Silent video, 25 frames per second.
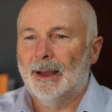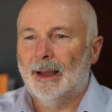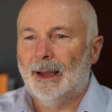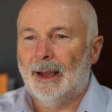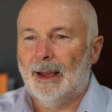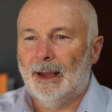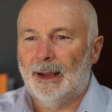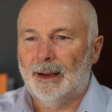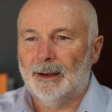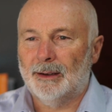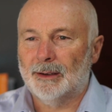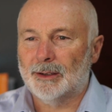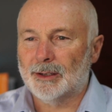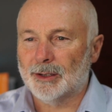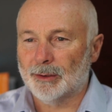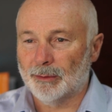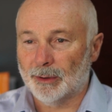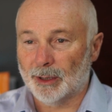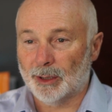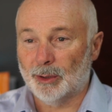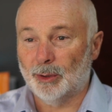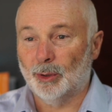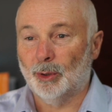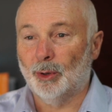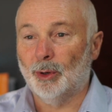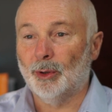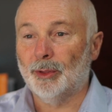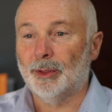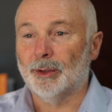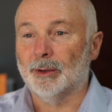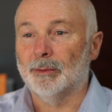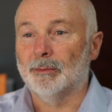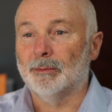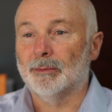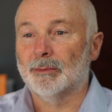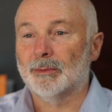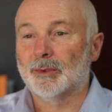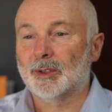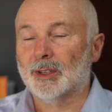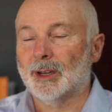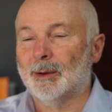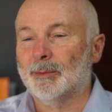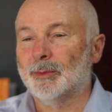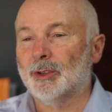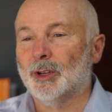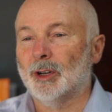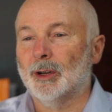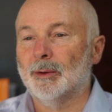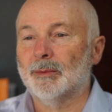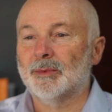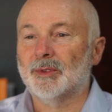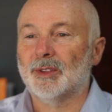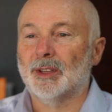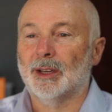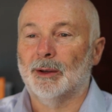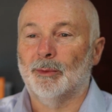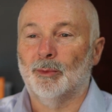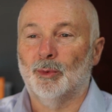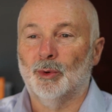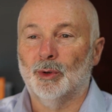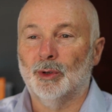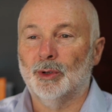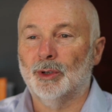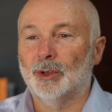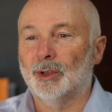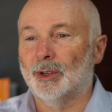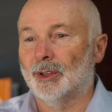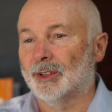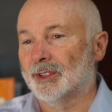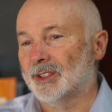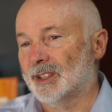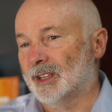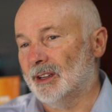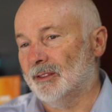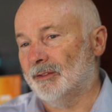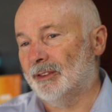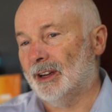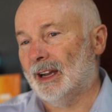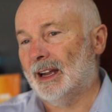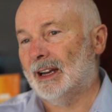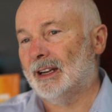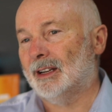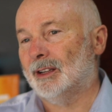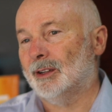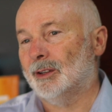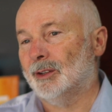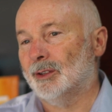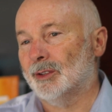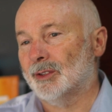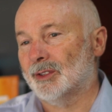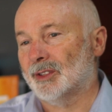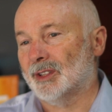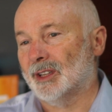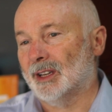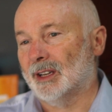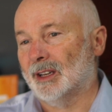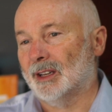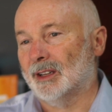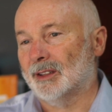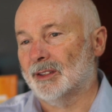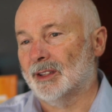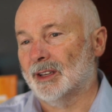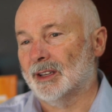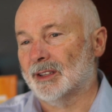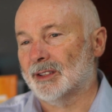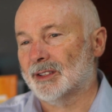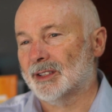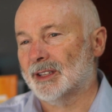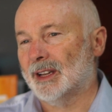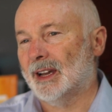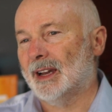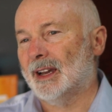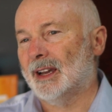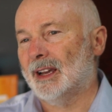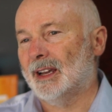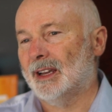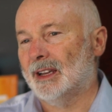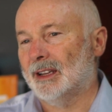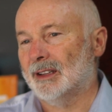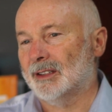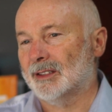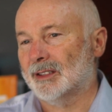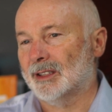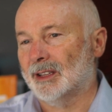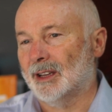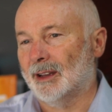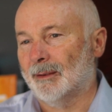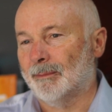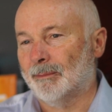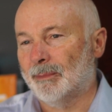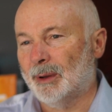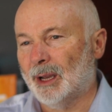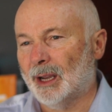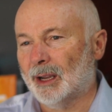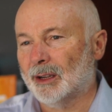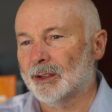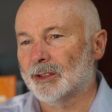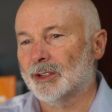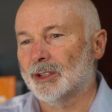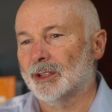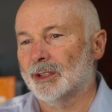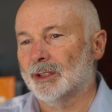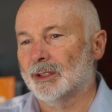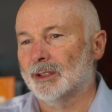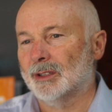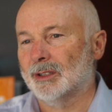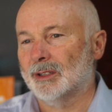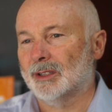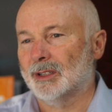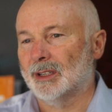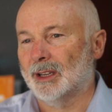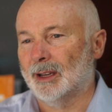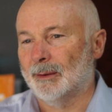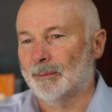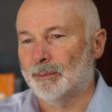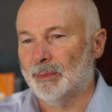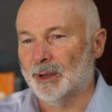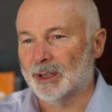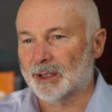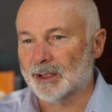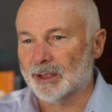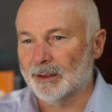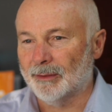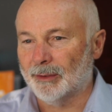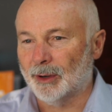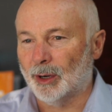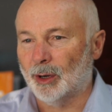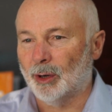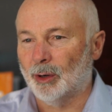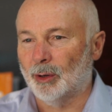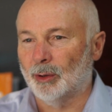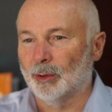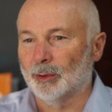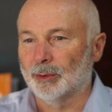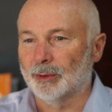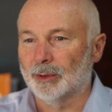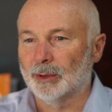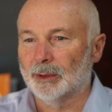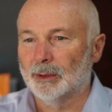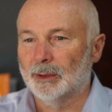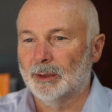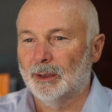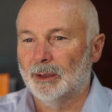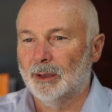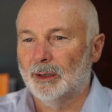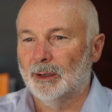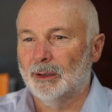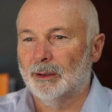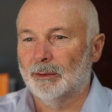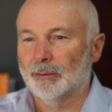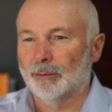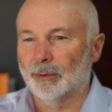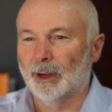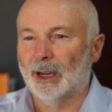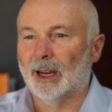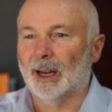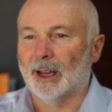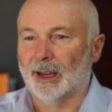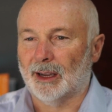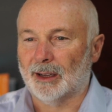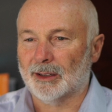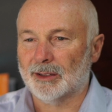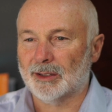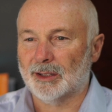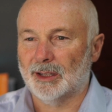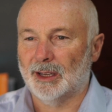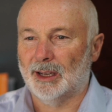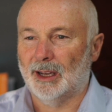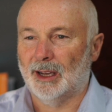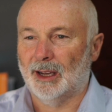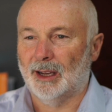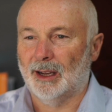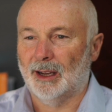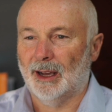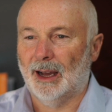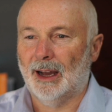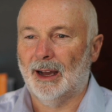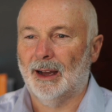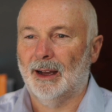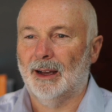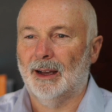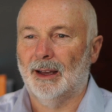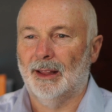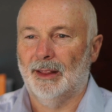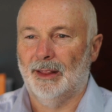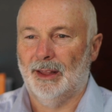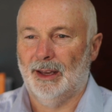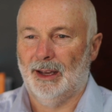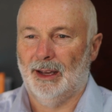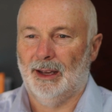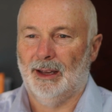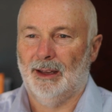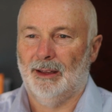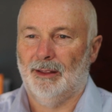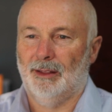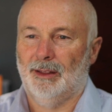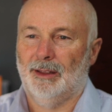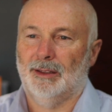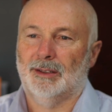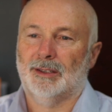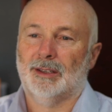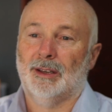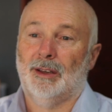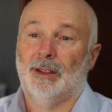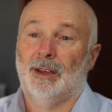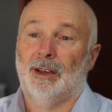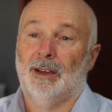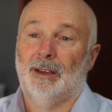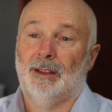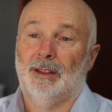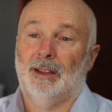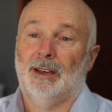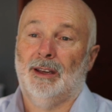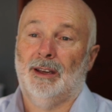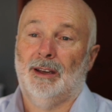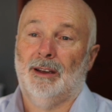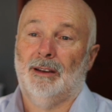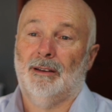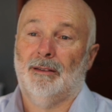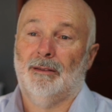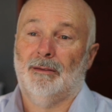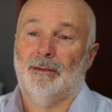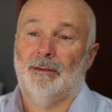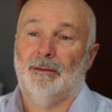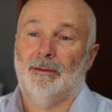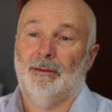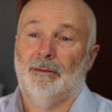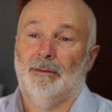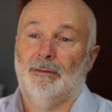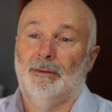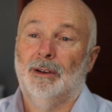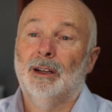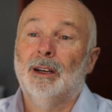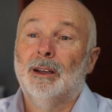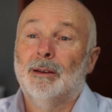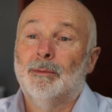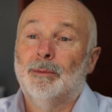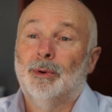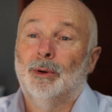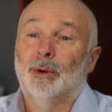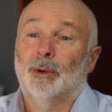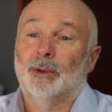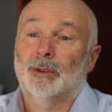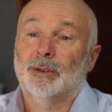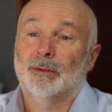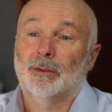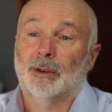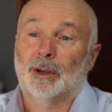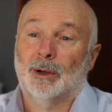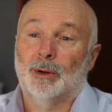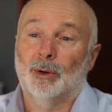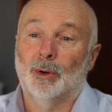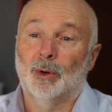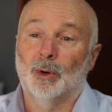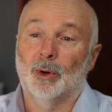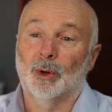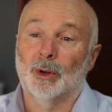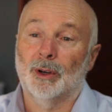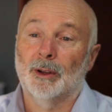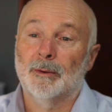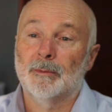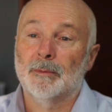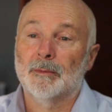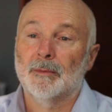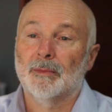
And to record them. Sometimes they're words, they're values, they're sayings, they're pictures, they're bits of old relics. They're really important to record.